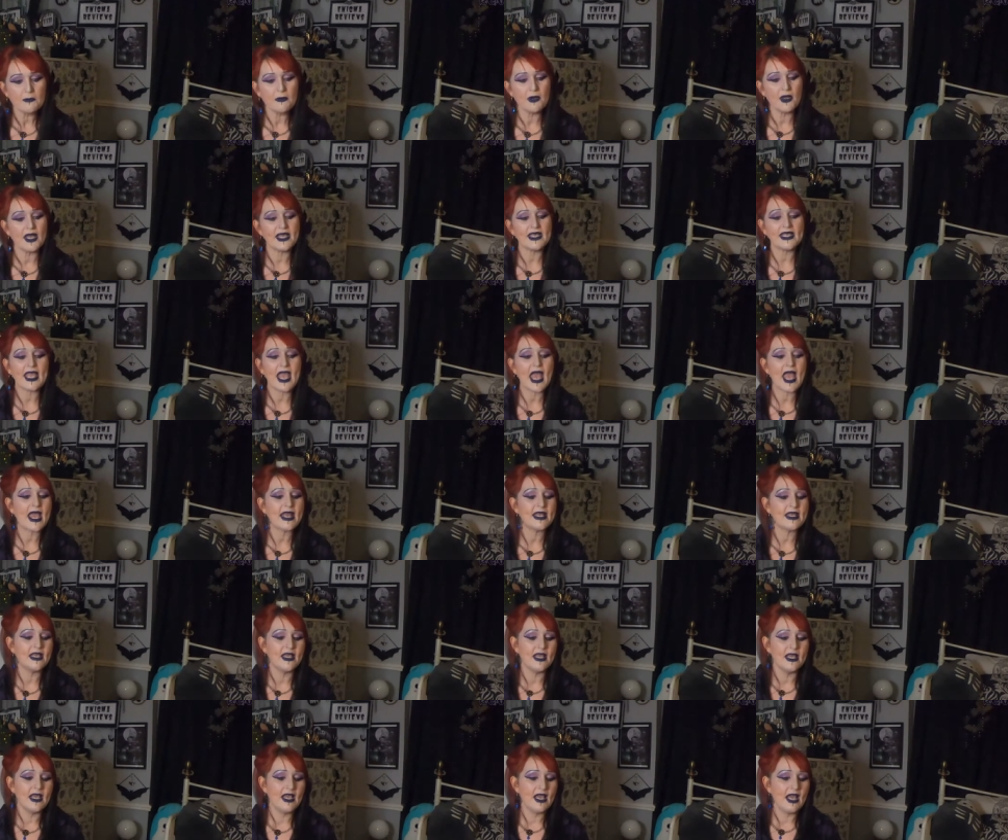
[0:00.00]
But
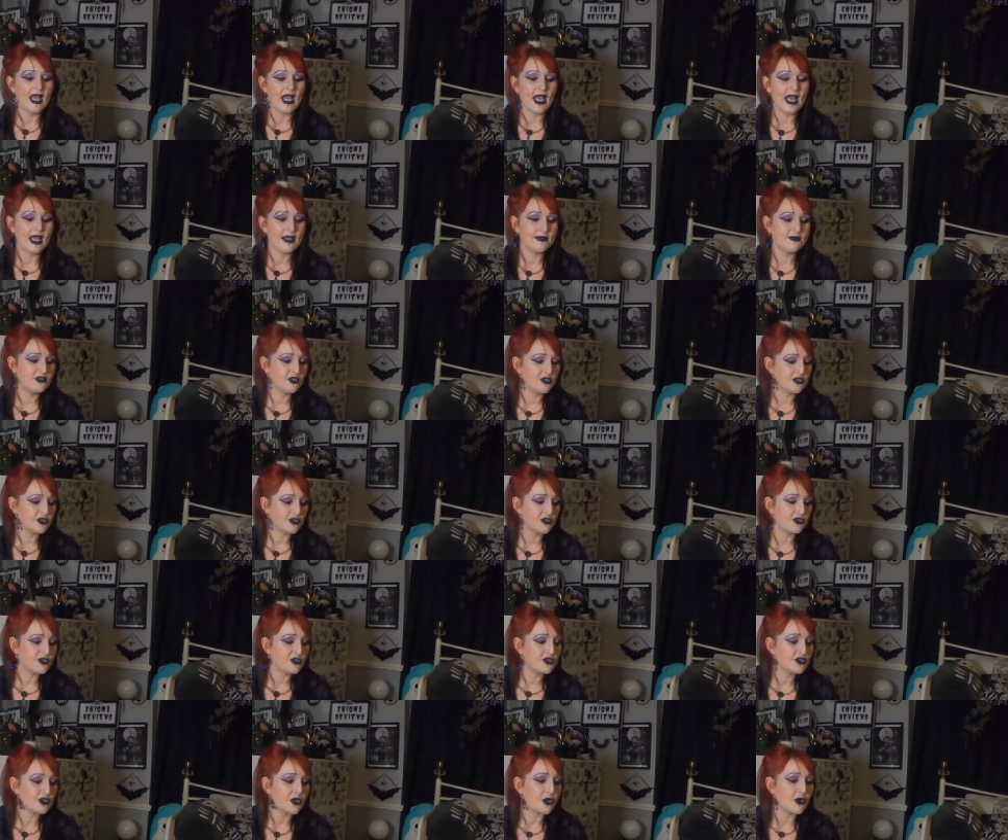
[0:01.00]
again, I'm just
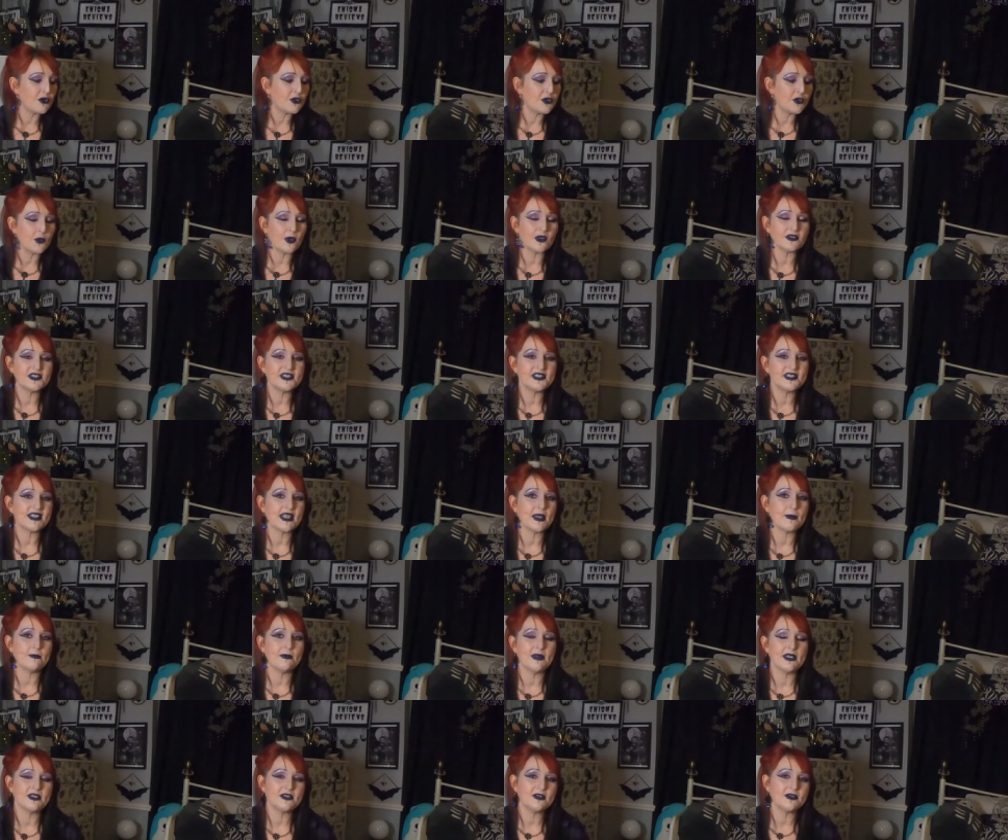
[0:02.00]
going to show you what she
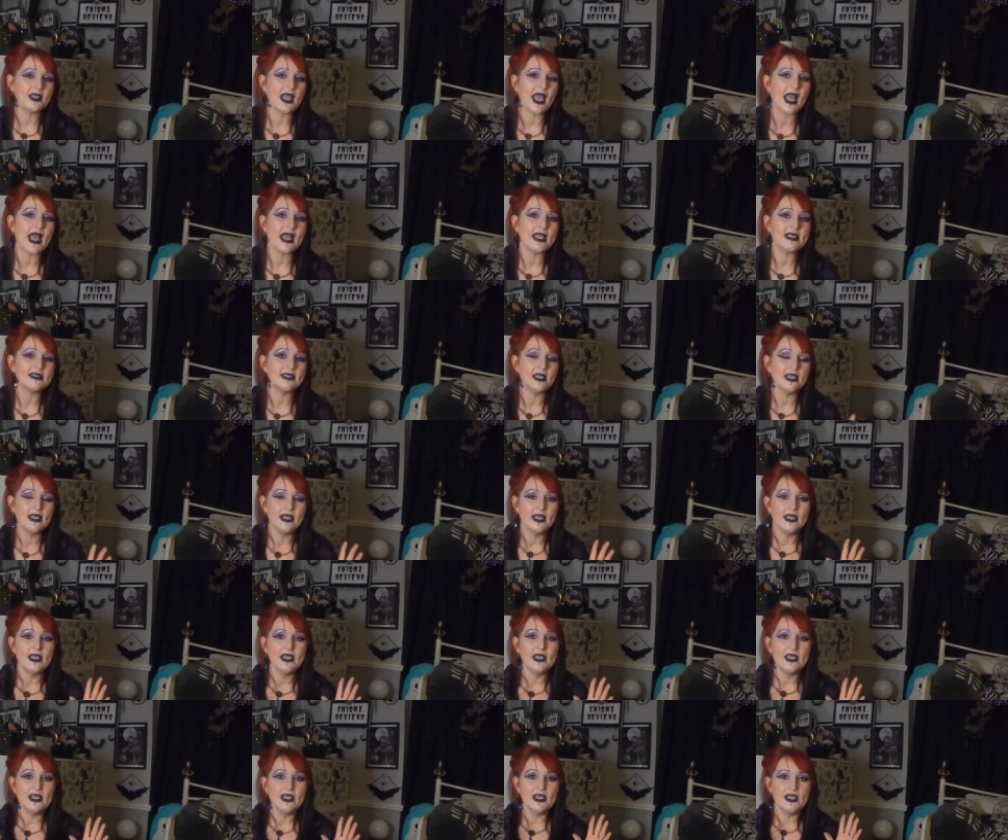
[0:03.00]
sent me. So guys,
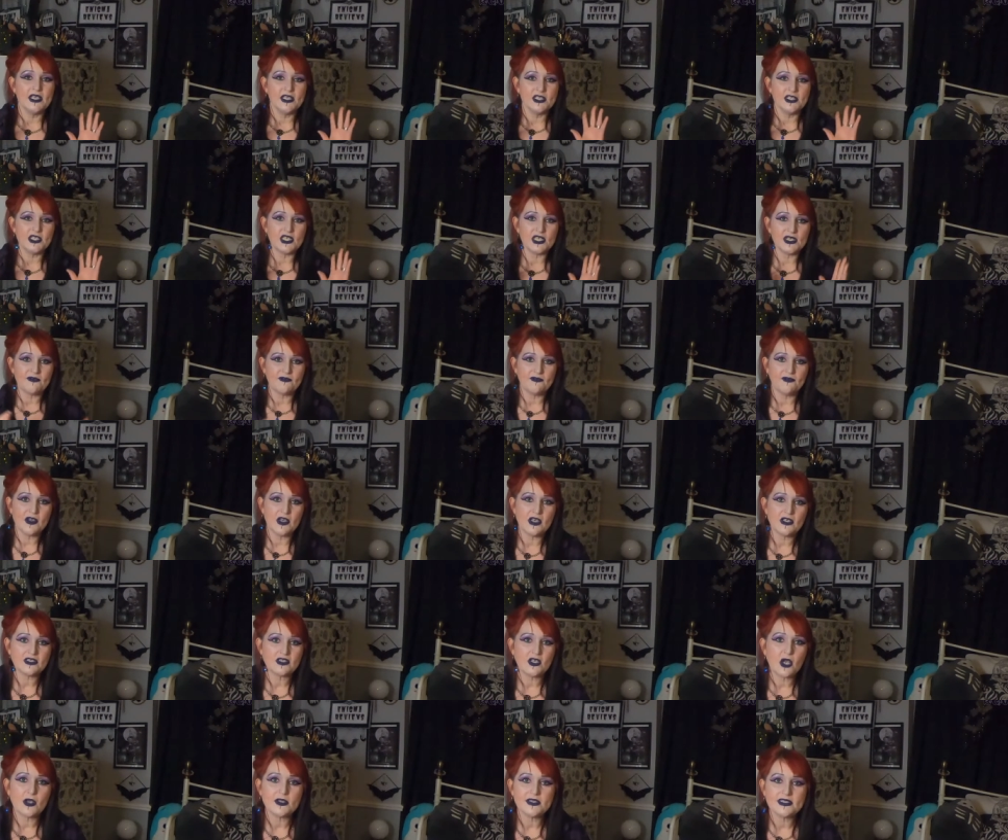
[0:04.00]
she
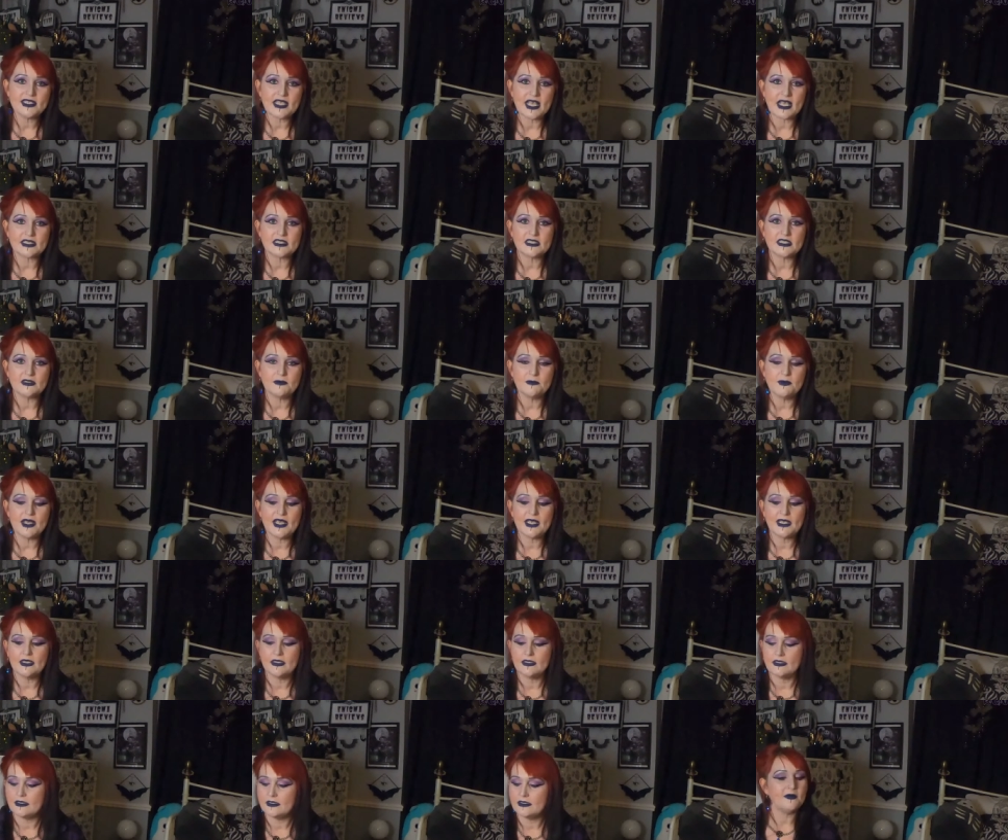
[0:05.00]
first contacted
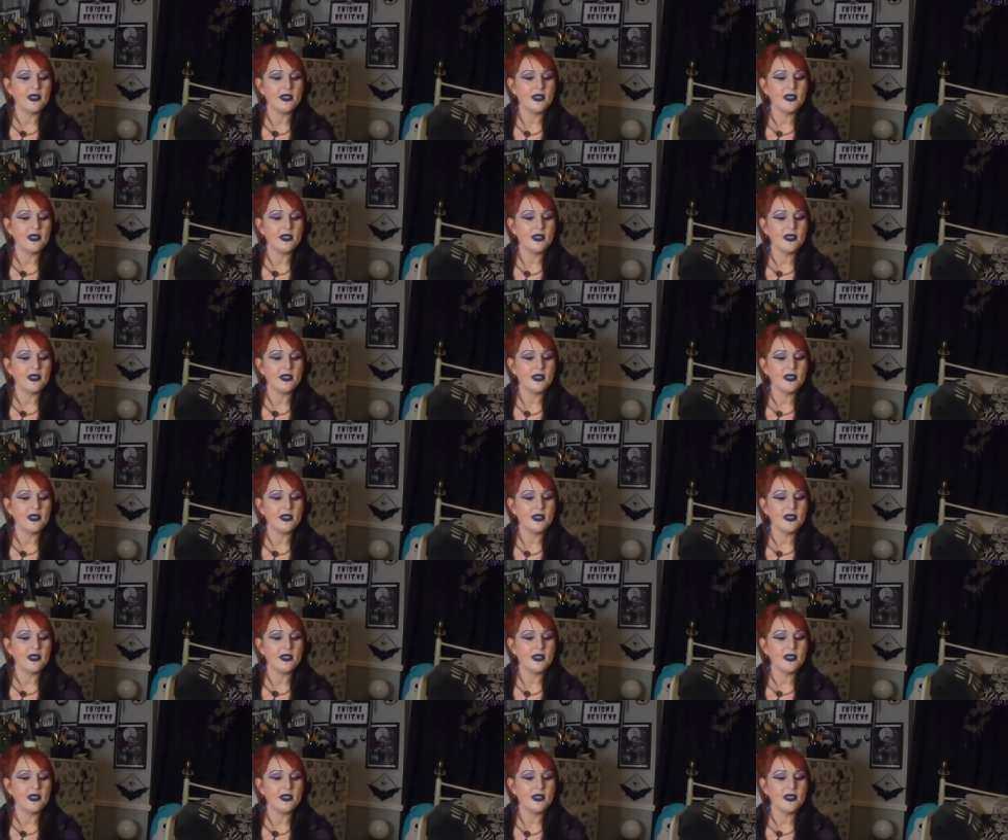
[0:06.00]
me.